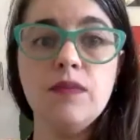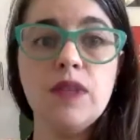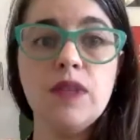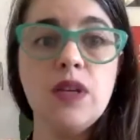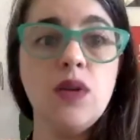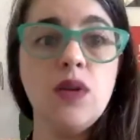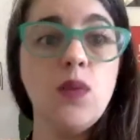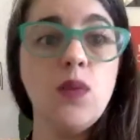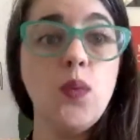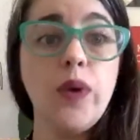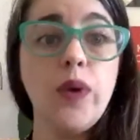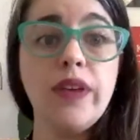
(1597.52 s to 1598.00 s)

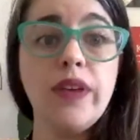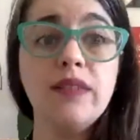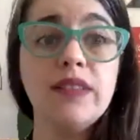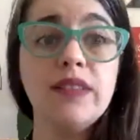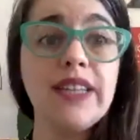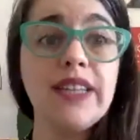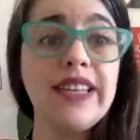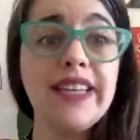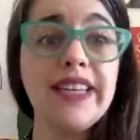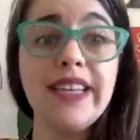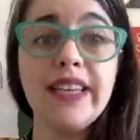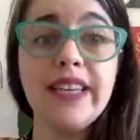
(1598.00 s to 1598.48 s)
with
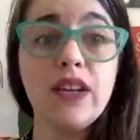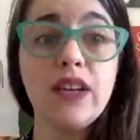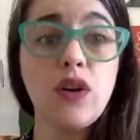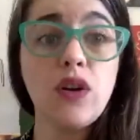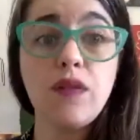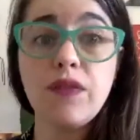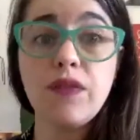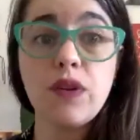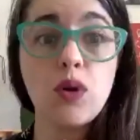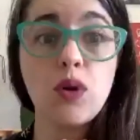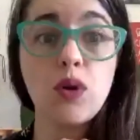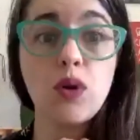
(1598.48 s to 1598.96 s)
taking care of
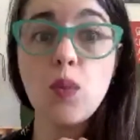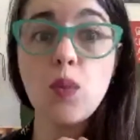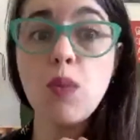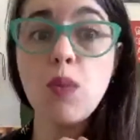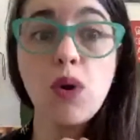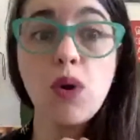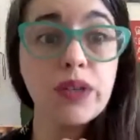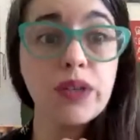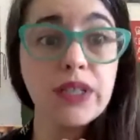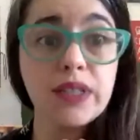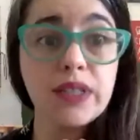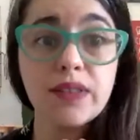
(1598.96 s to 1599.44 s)
their own
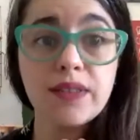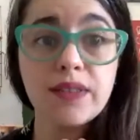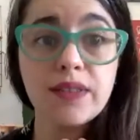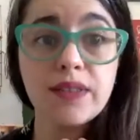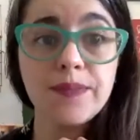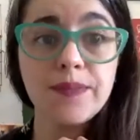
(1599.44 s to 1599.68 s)
bodies.